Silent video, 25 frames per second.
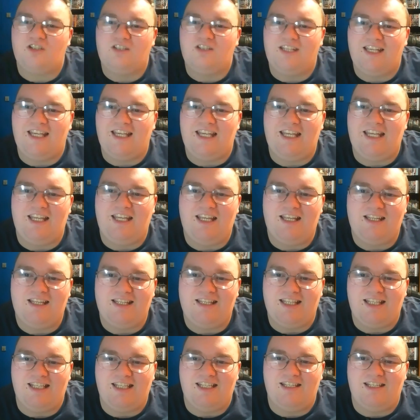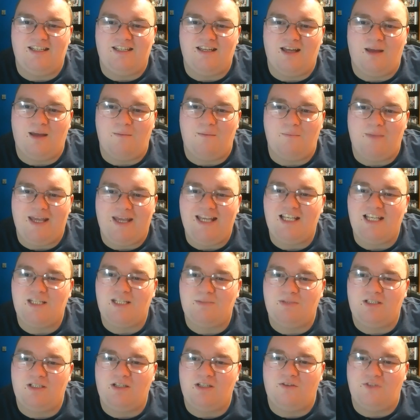the
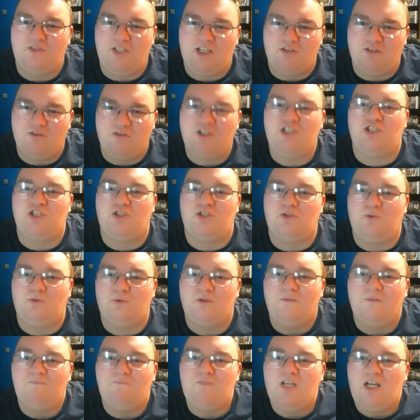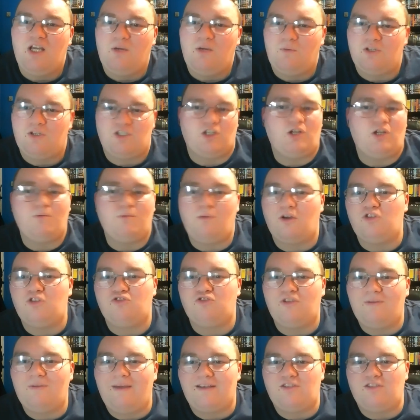amazement of the original, which I know most
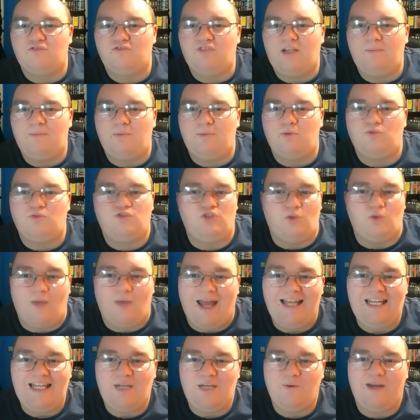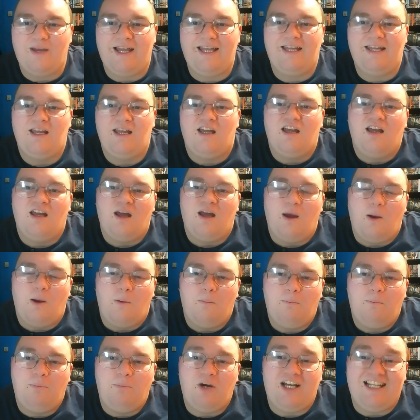remakes and reboots do anyway,
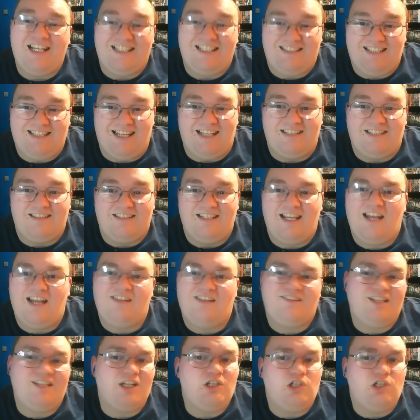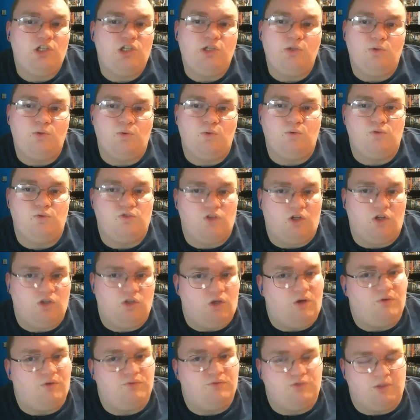but it did lose a
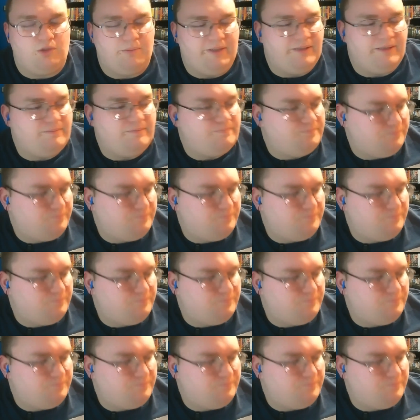lot from it.